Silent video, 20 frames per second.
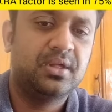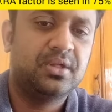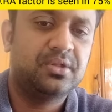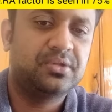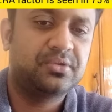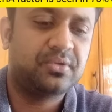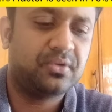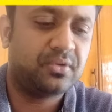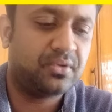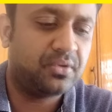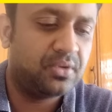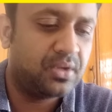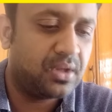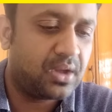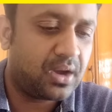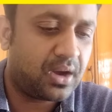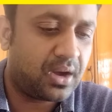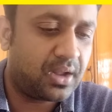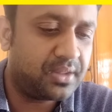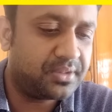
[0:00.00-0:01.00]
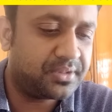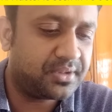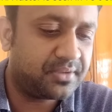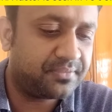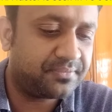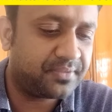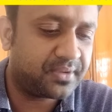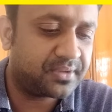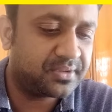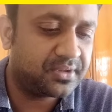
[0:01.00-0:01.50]
So
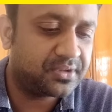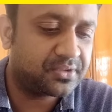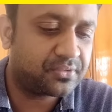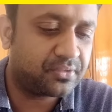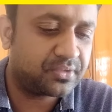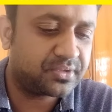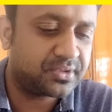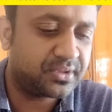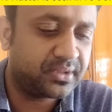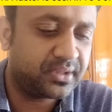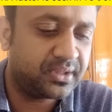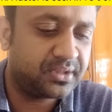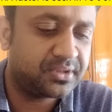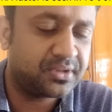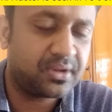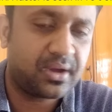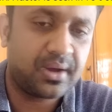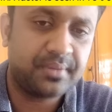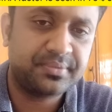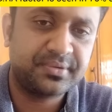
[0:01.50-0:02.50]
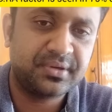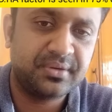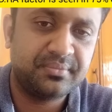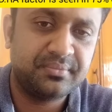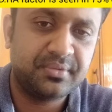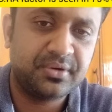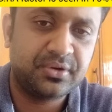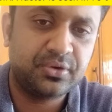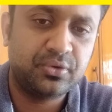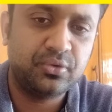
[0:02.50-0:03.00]
answer for this question is option
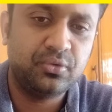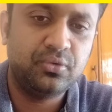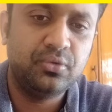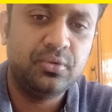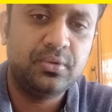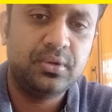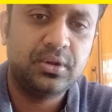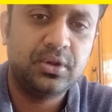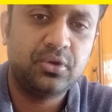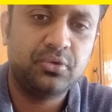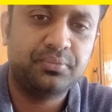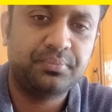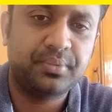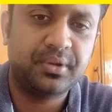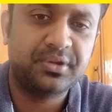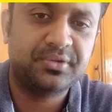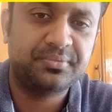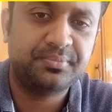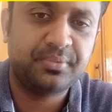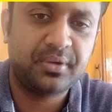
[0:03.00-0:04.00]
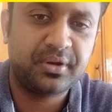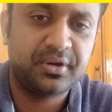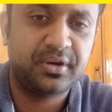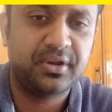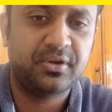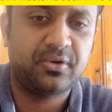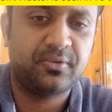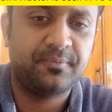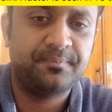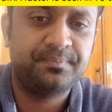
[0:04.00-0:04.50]
number 2, lupus
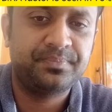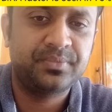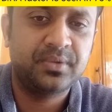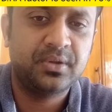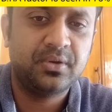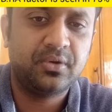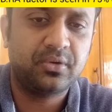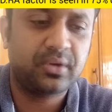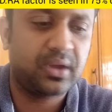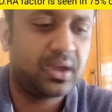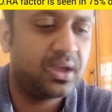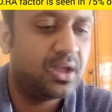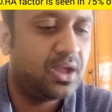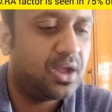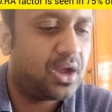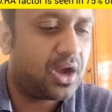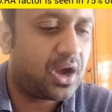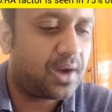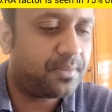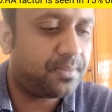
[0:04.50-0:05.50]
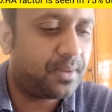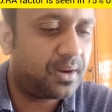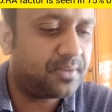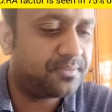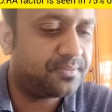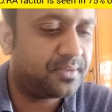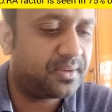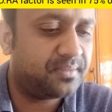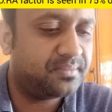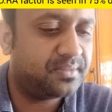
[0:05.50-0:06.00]
pernio. Okay,
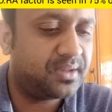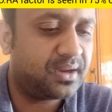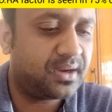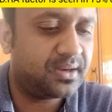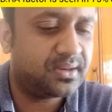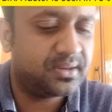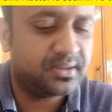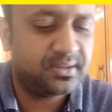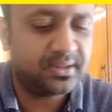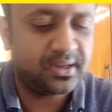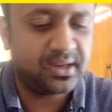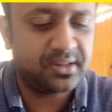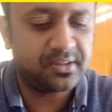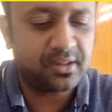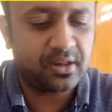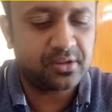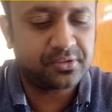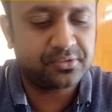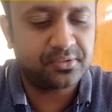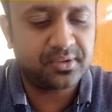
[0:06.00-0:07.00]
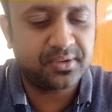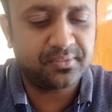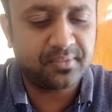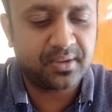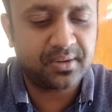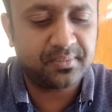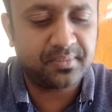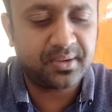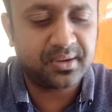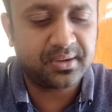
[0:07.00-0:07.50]
apart from that, there is also
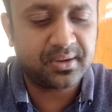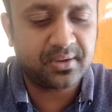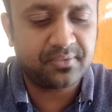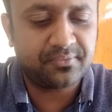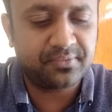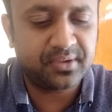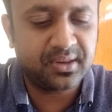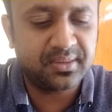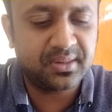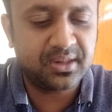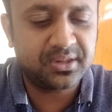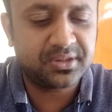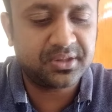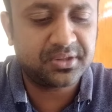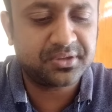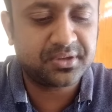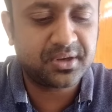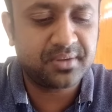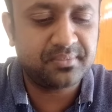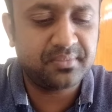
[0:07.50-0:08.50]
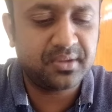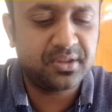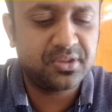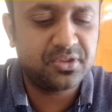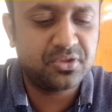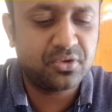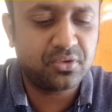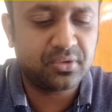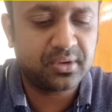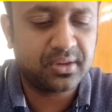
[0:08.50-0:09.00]
involvement of renal system
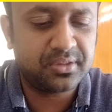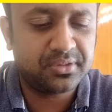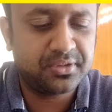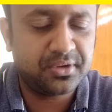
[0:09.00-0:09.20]
in Sjogren